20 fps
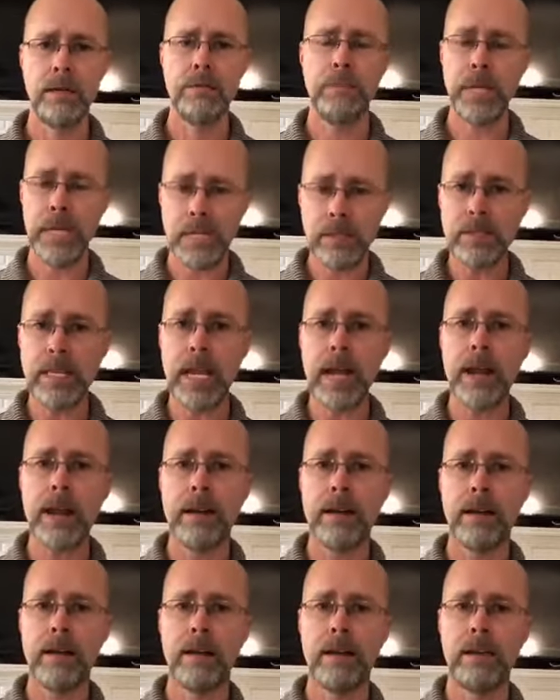But he's
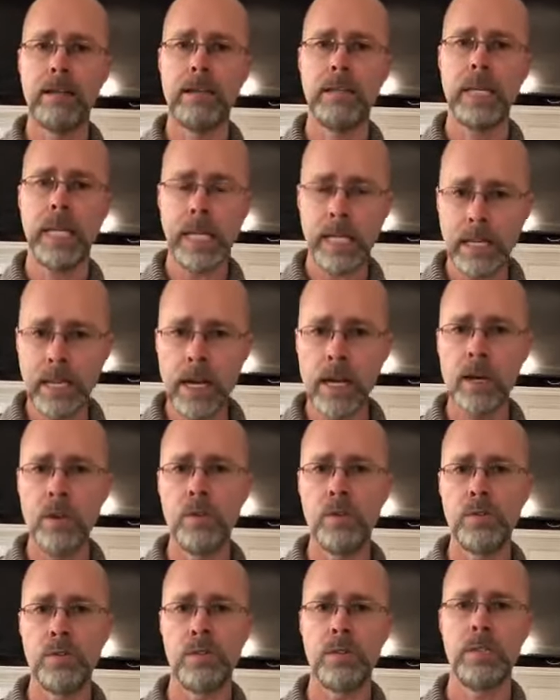there and he
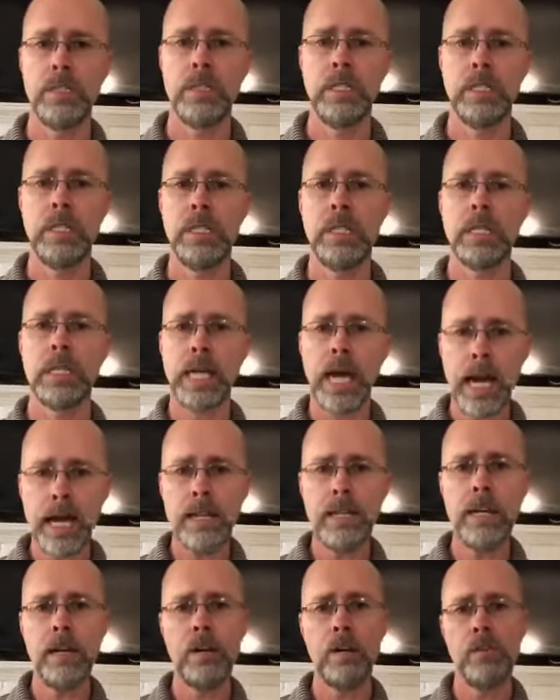knows.
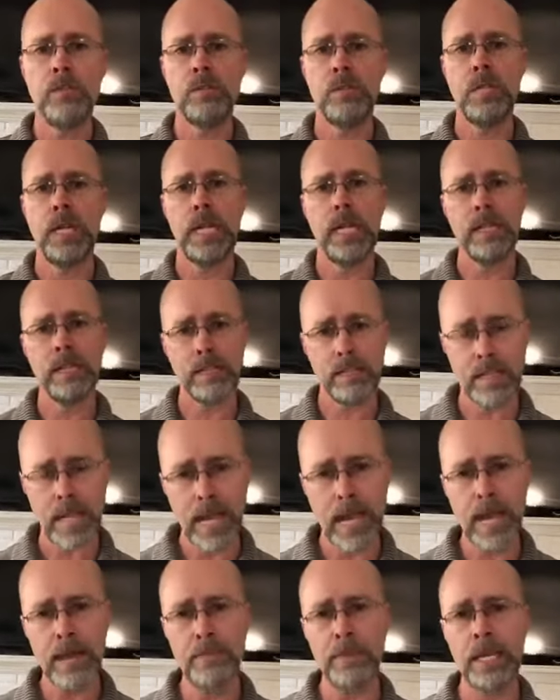God knows. And in his
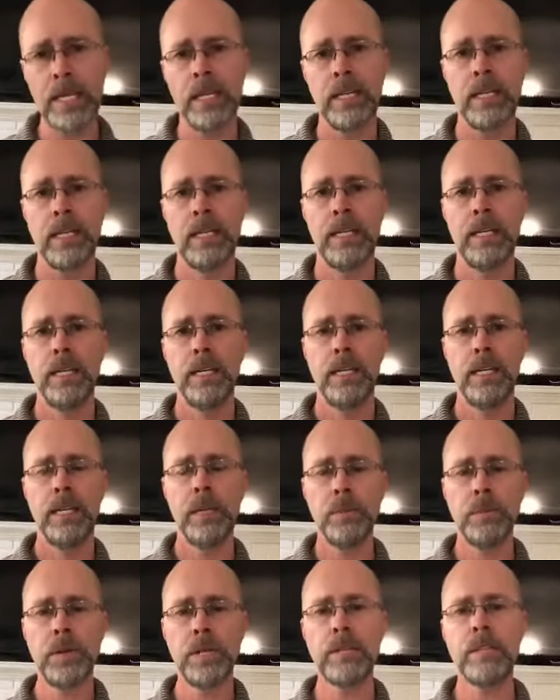timing,
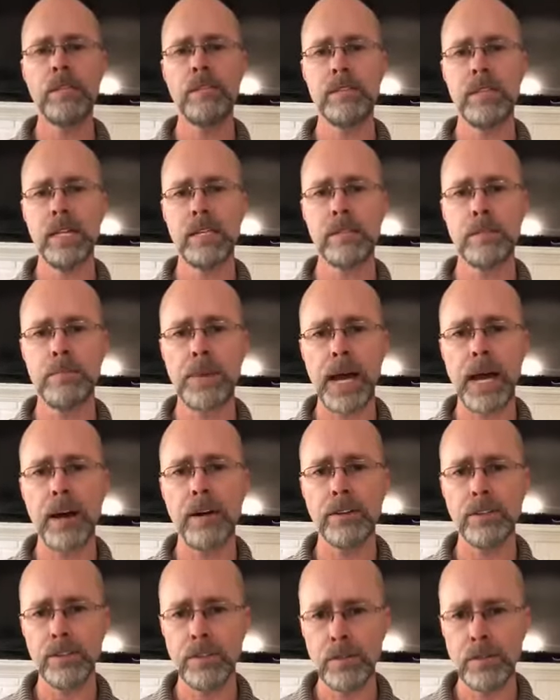he'll bring these things
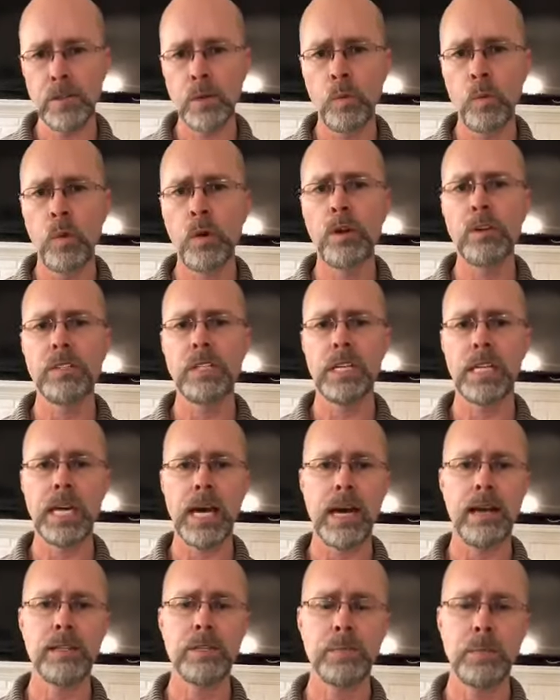about. You the words that
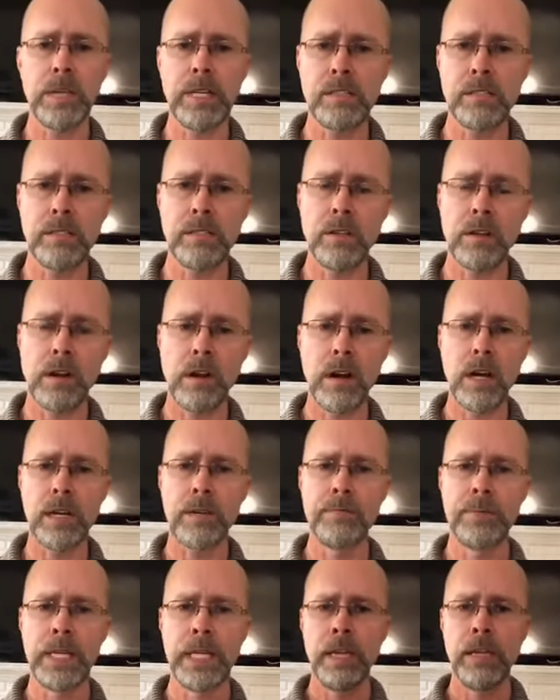God has placed in your
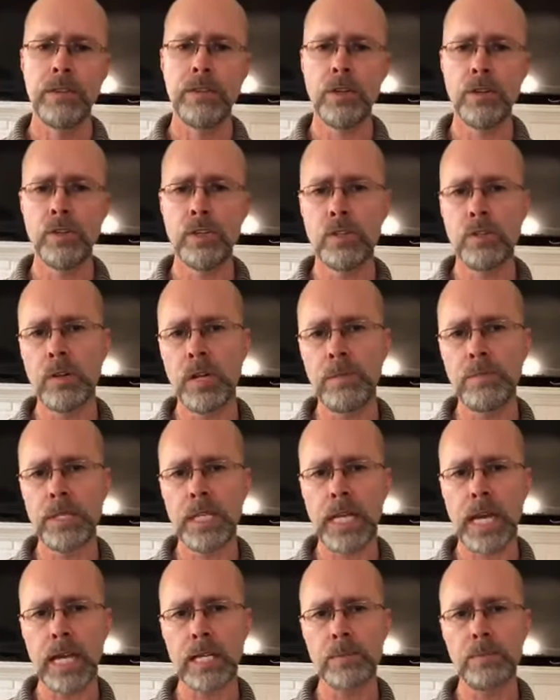heart, those dreams
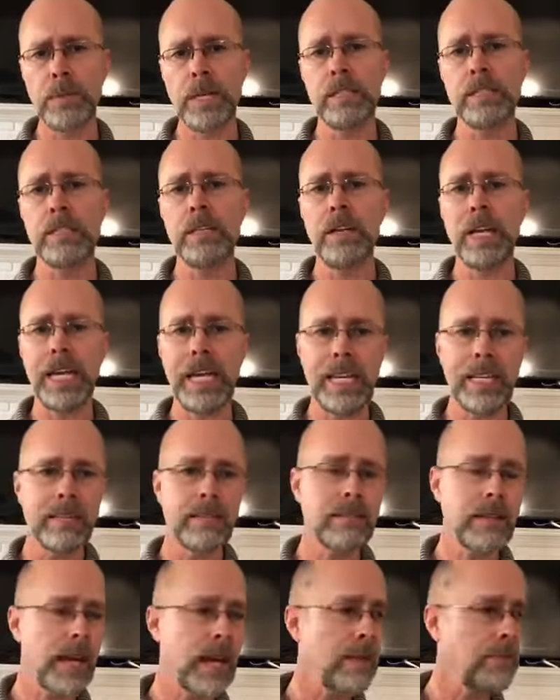that God's placed there in
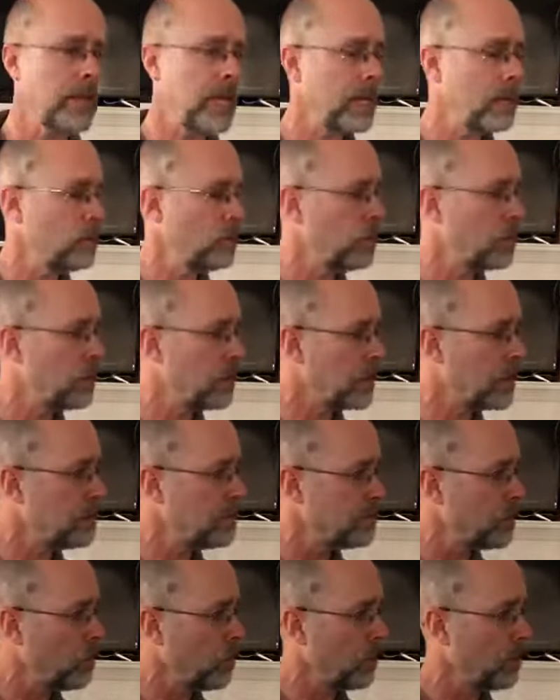his time, and he will bring
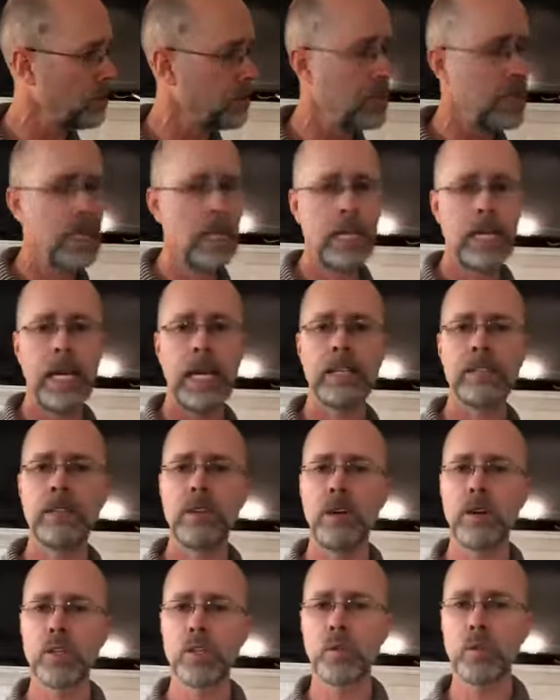them forth. As
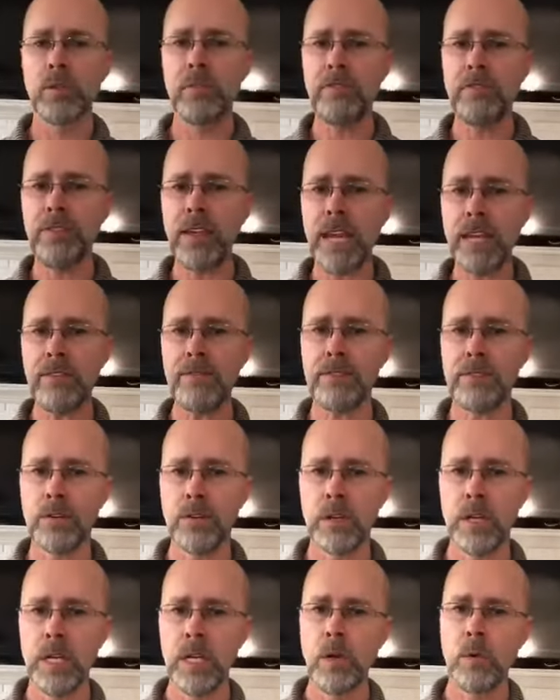long as we're
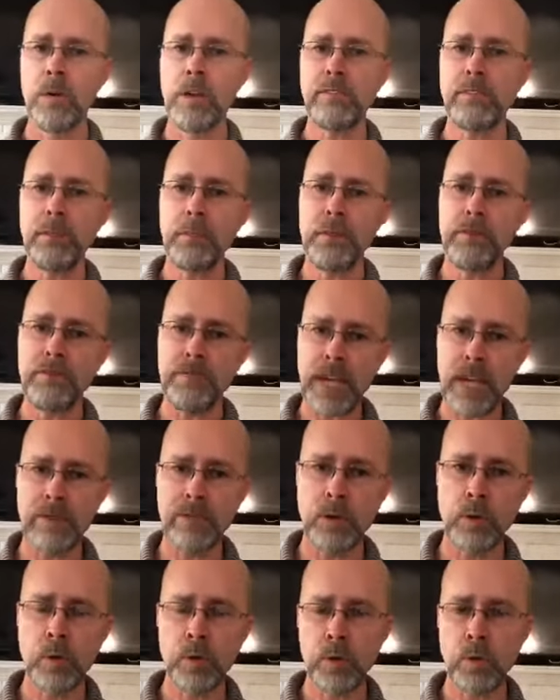faithful, we have to be
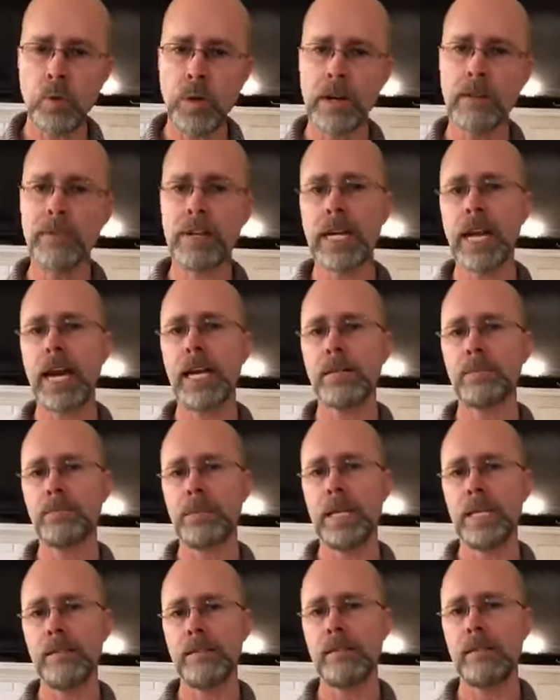faithful with whatever God
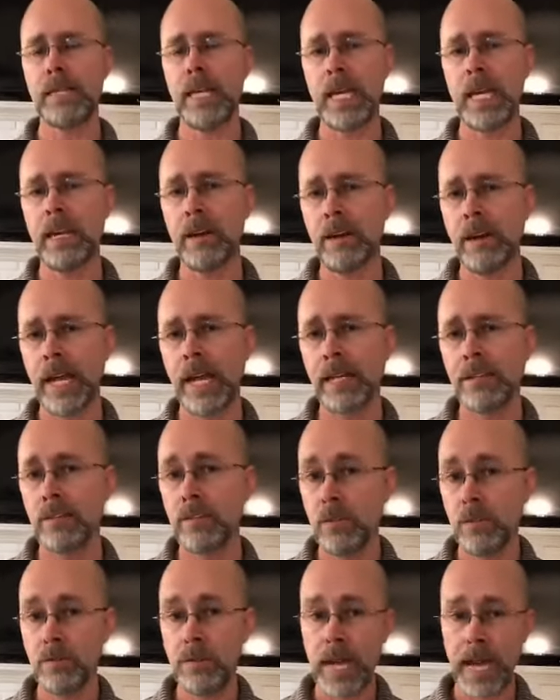places in our
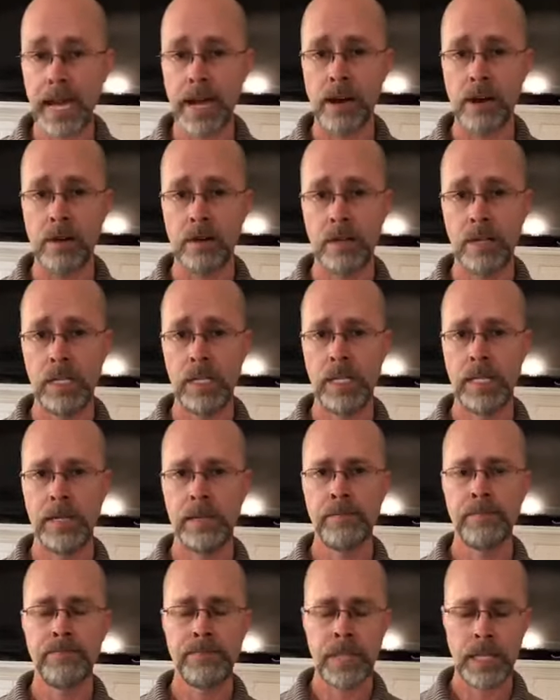hand to do now.
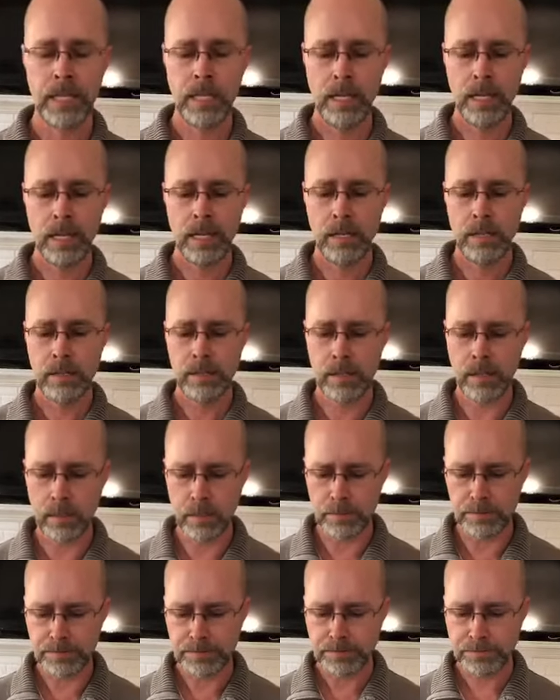
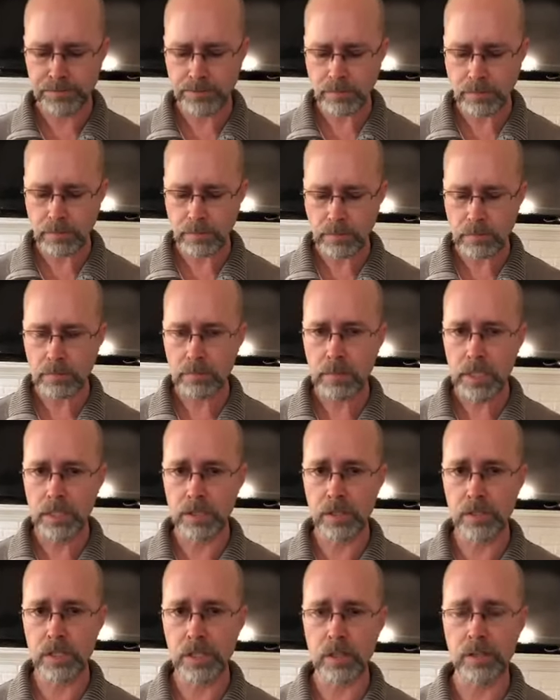So,
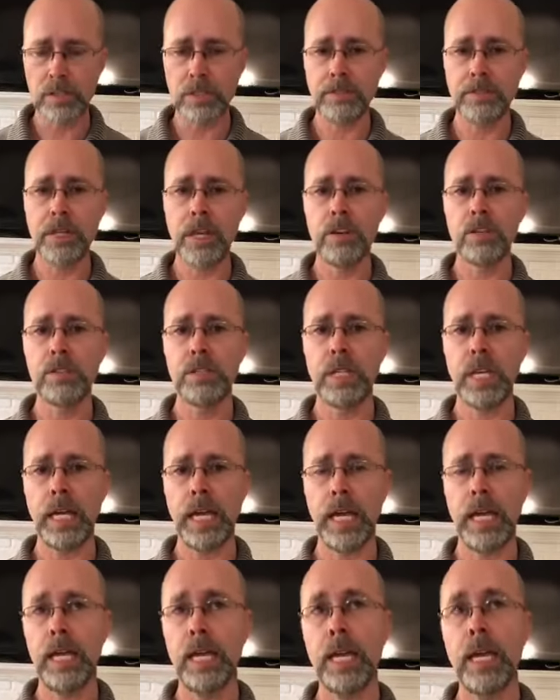so Joseph goes
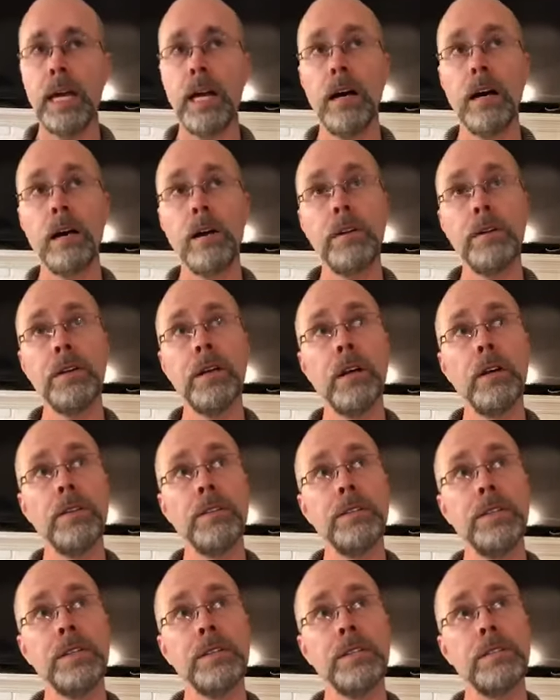and, uh, or,
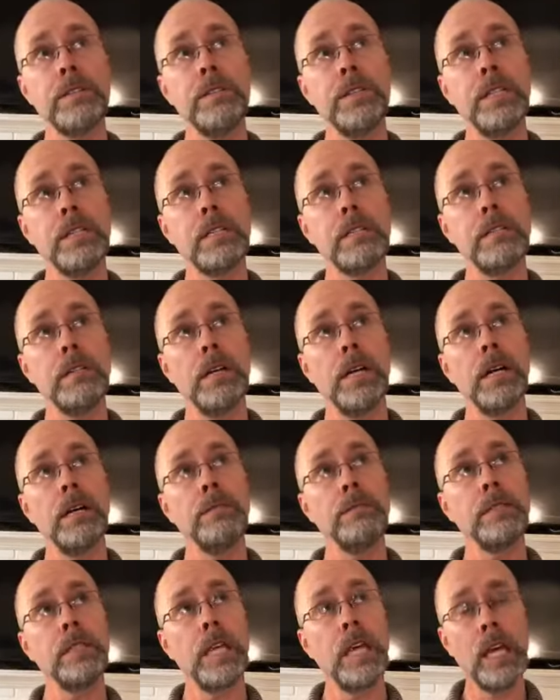or, this, this
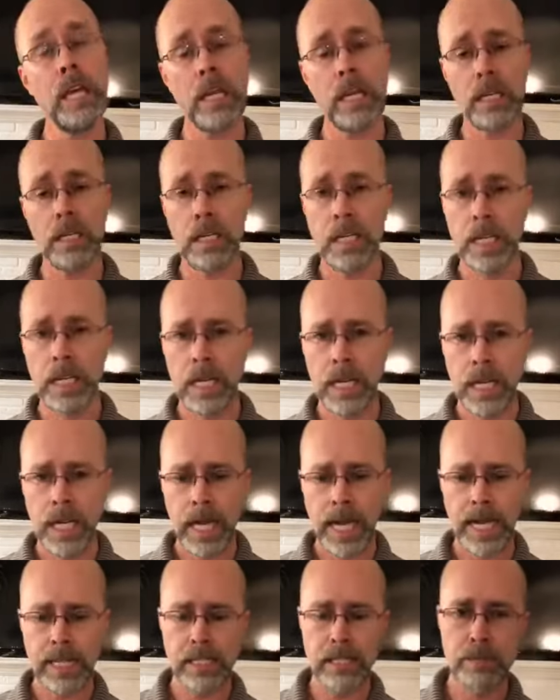uh, king
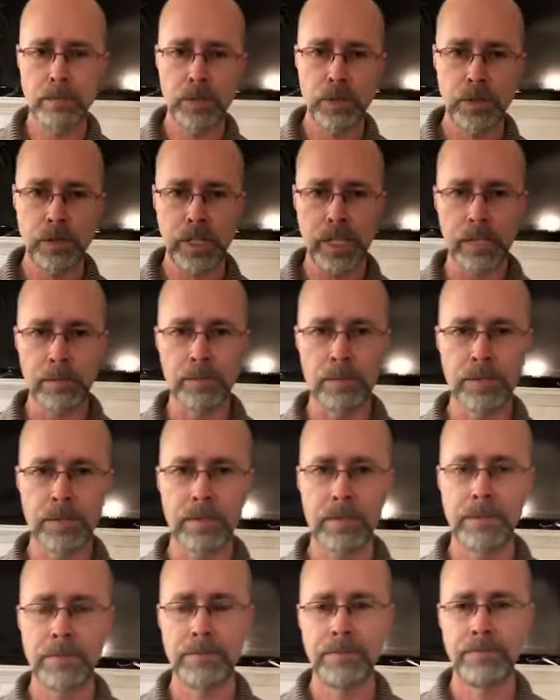had some
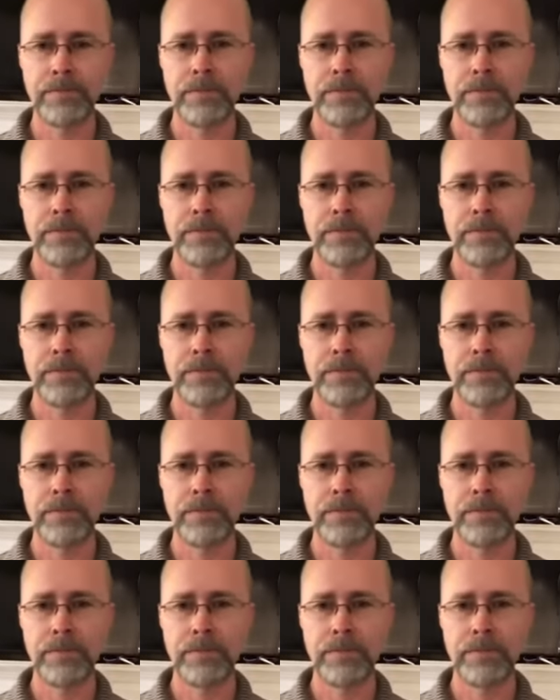dreams.